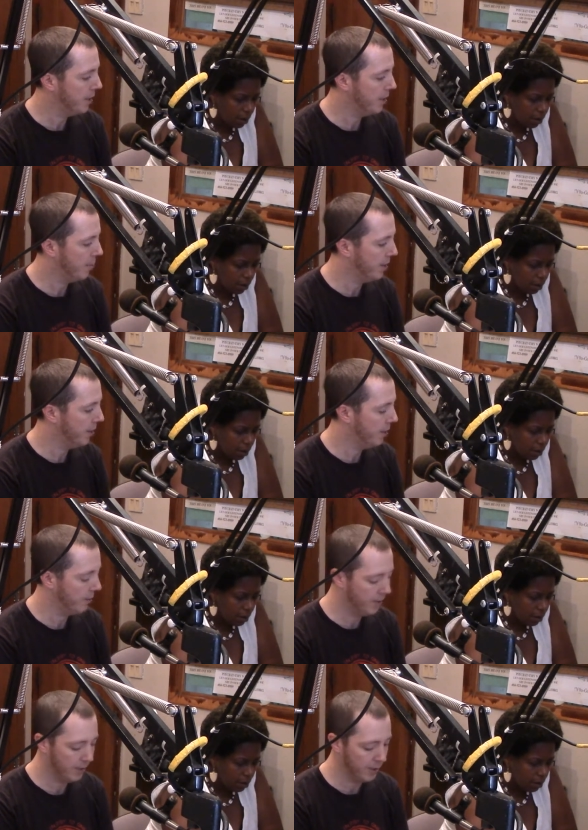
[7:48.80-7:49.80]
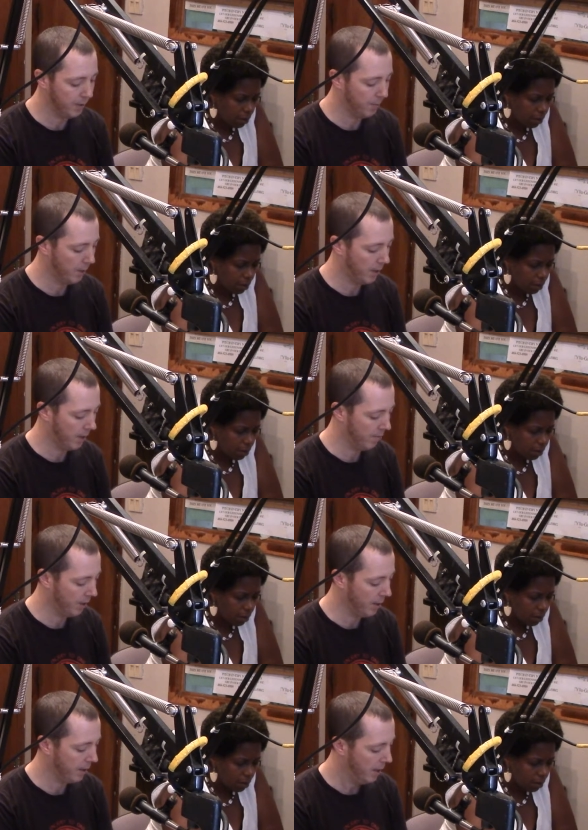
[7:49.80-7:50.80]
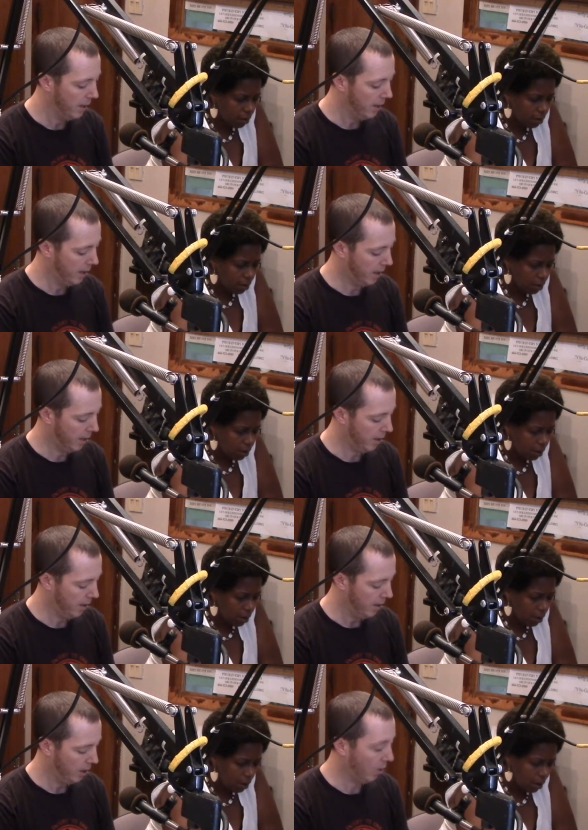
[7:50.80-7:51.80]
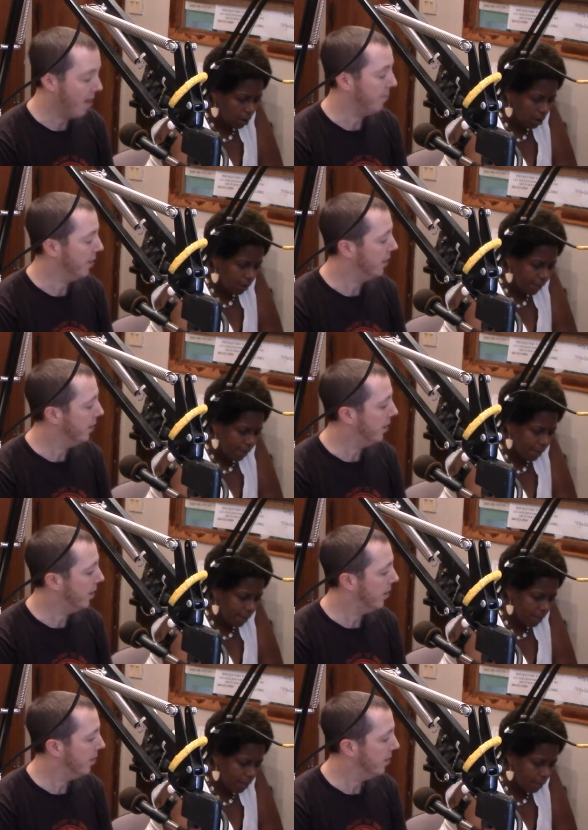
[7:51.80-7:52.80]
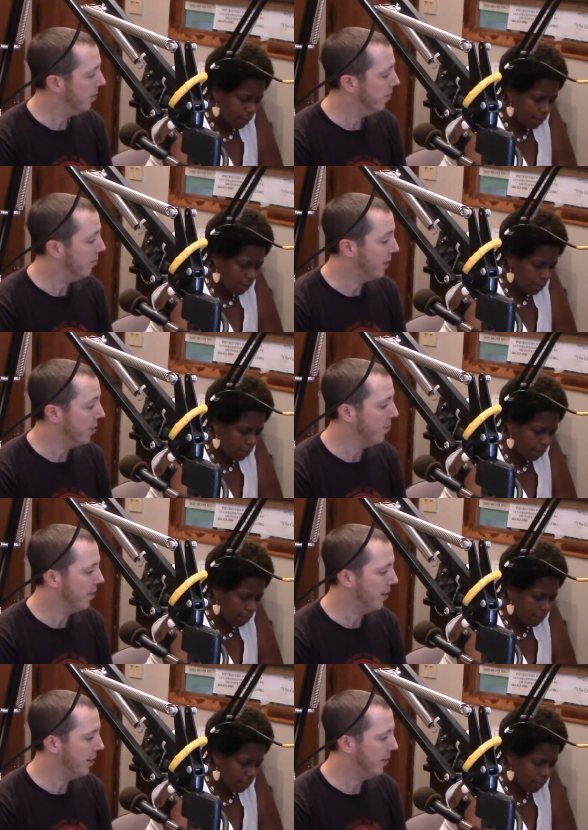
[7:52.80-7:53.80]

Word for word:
Speaker 1: um, and there, there's some uh, very uh, graphic uh, video of that.